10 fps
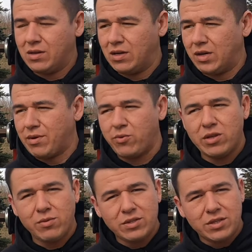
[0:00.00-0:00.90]
Um, I
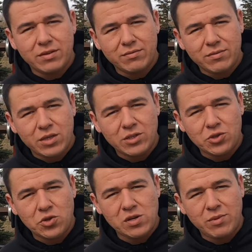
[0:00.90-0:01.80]
really wasn't
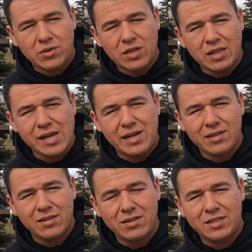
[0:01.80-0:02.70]
concerned about the
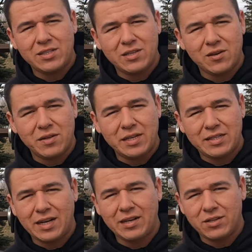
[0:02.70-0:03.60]
length necessarily
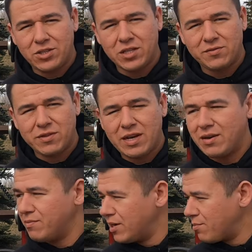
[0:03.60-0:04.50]
because I can adjust for
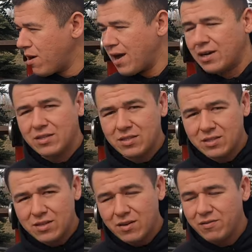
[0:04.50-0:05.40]
that in my brackets
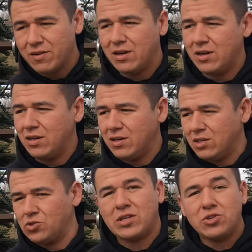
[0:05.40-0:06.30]
and stuff.
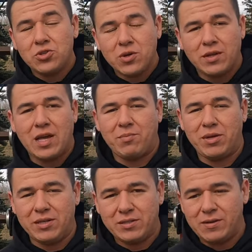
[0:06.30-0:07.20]
So I just took that
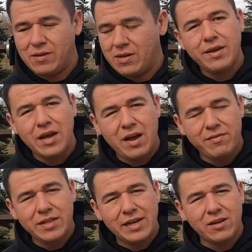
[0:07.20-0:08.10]
piece.
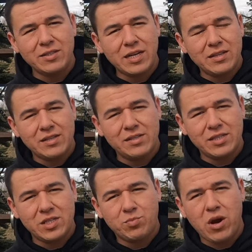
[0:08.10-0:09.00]
Everything else on
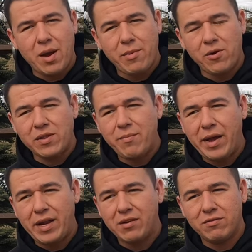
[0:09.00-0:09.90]
this is primarily
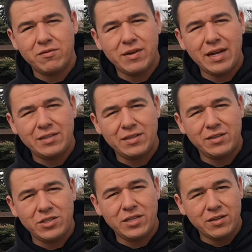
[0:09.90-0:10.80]
made of 3 8
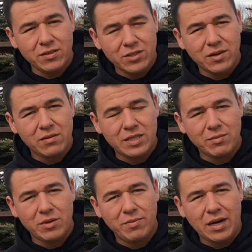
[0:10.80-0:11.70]
inch steel, so I was
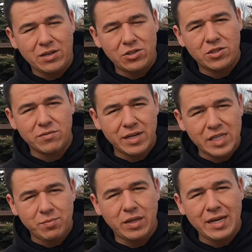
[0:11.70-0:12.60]
able to buy just 3
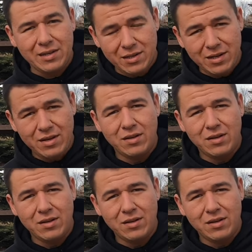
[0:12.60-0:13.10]
8 plate.